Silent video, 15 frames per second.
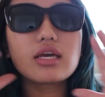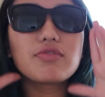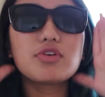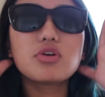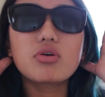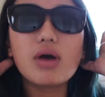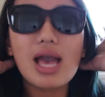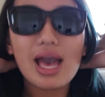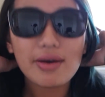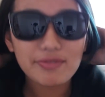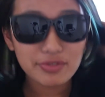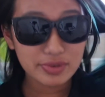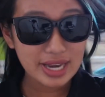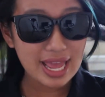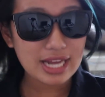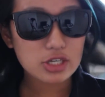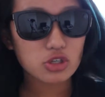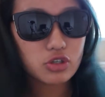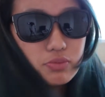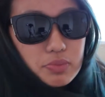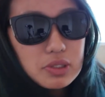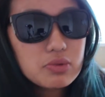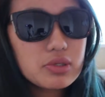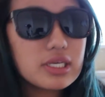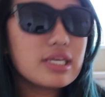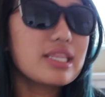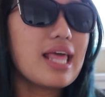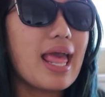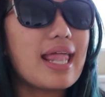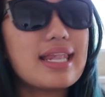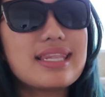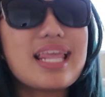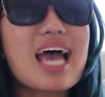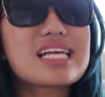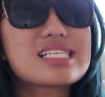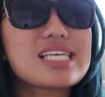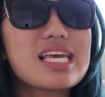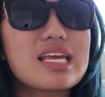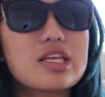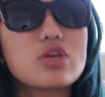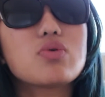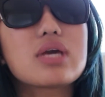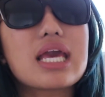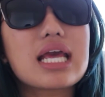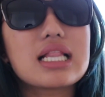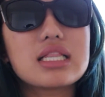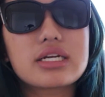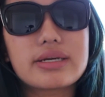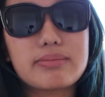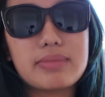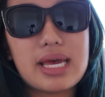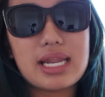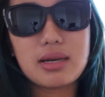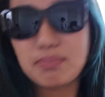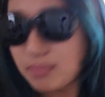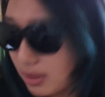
If you don't have natural beauty, then that's it. You can't lure men.